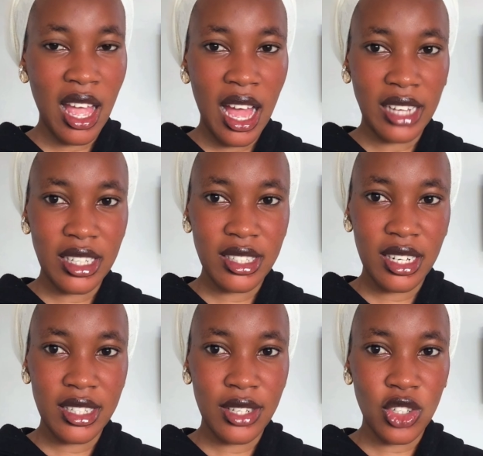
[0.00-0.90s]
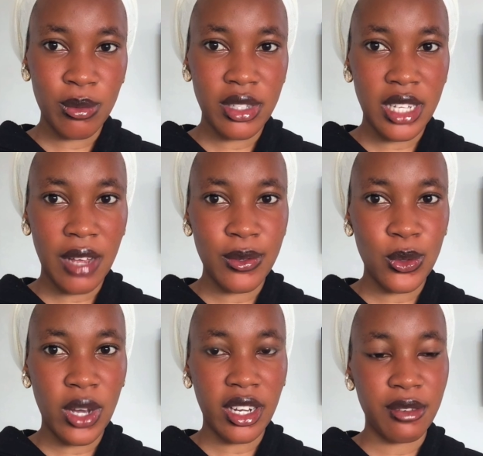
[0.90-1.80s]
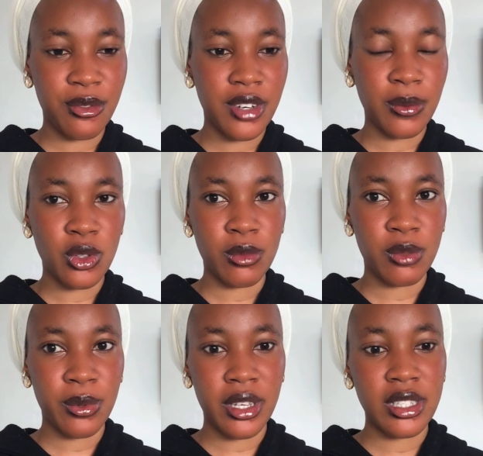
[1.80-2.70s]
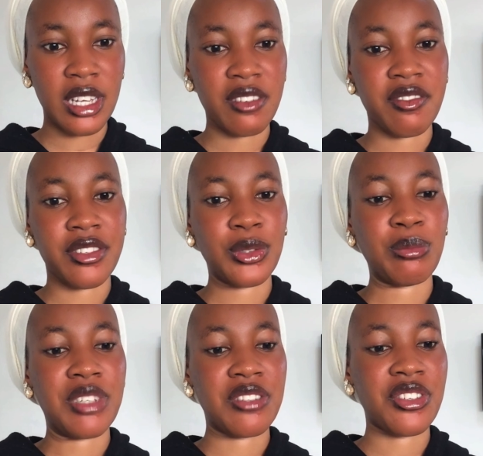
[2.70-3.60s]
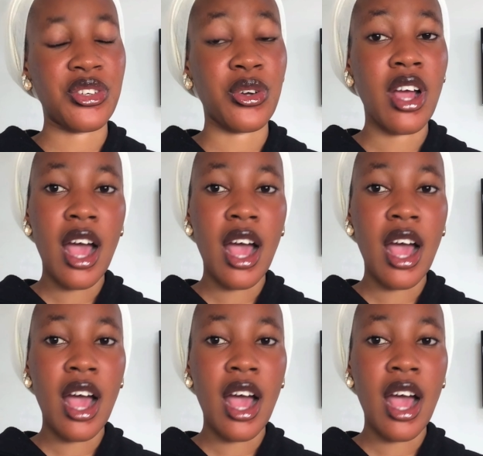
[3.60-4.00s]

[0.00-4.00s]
I just deleted some stuff so I can free up some space and film this video.